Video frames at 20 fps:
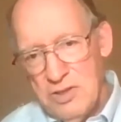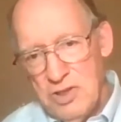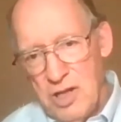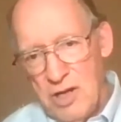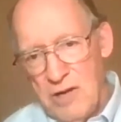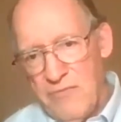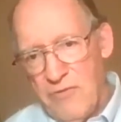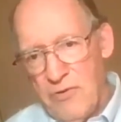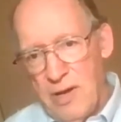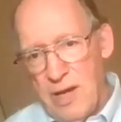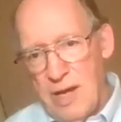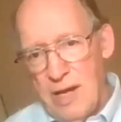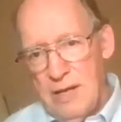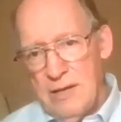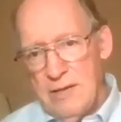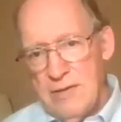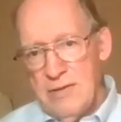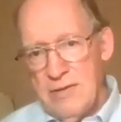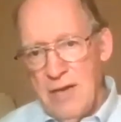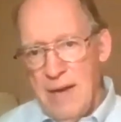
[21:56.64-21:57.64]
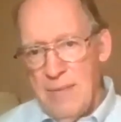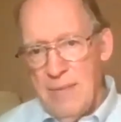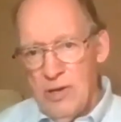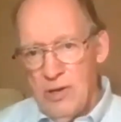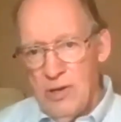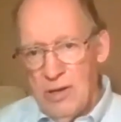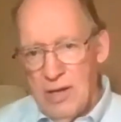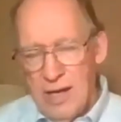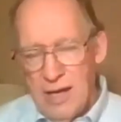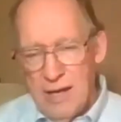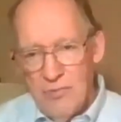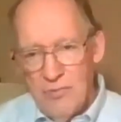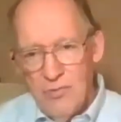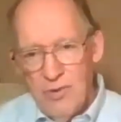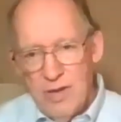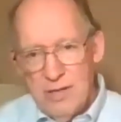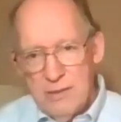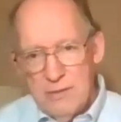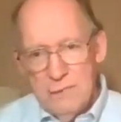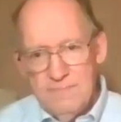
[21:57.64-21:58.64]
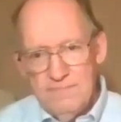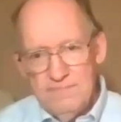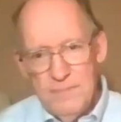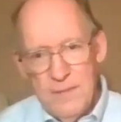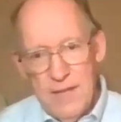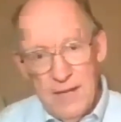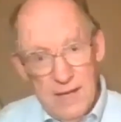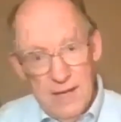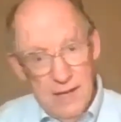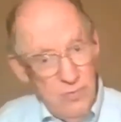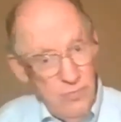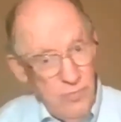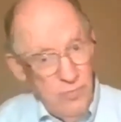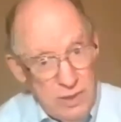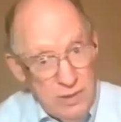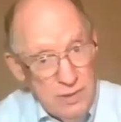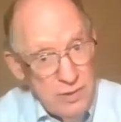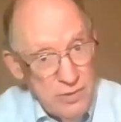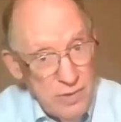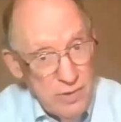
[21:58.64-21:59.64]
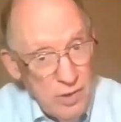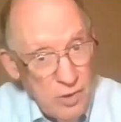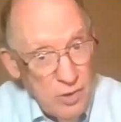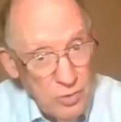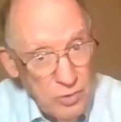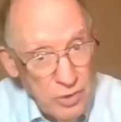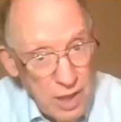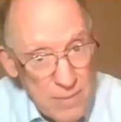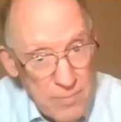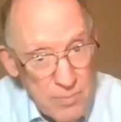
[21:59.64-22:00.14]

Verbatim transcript: Jennifer and Samuel had written and had written to the whole